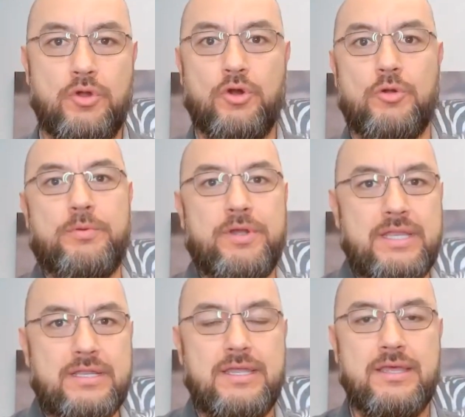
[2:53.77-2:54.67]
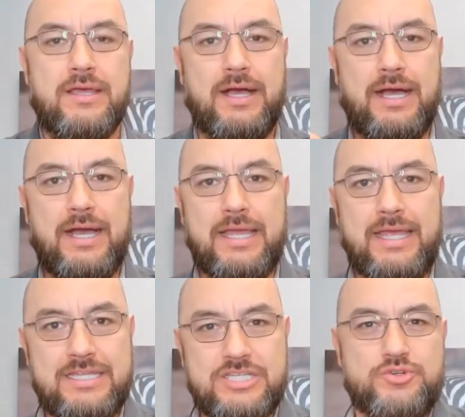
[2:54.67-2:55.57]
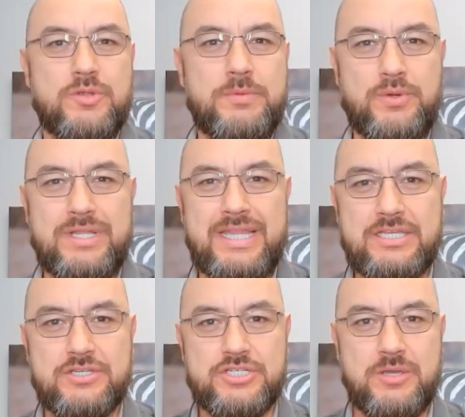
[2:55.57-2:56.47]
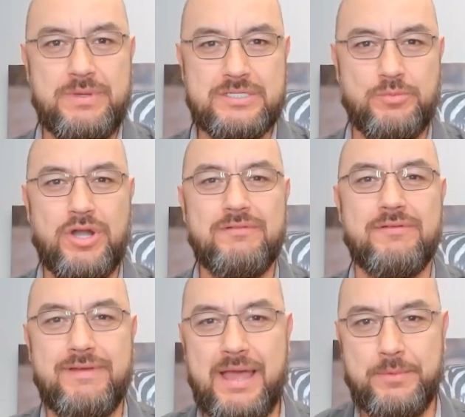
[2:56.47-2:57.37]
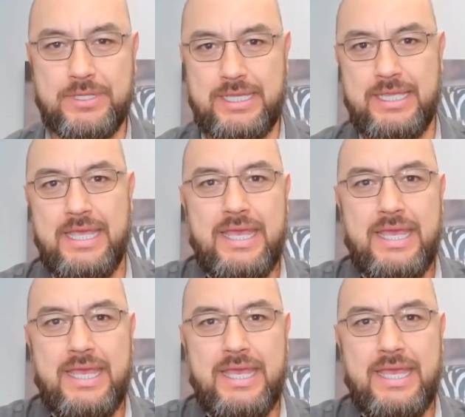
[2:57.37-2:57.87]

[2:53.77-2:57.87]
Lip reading: corporate and distributor relationship. It's more of a family.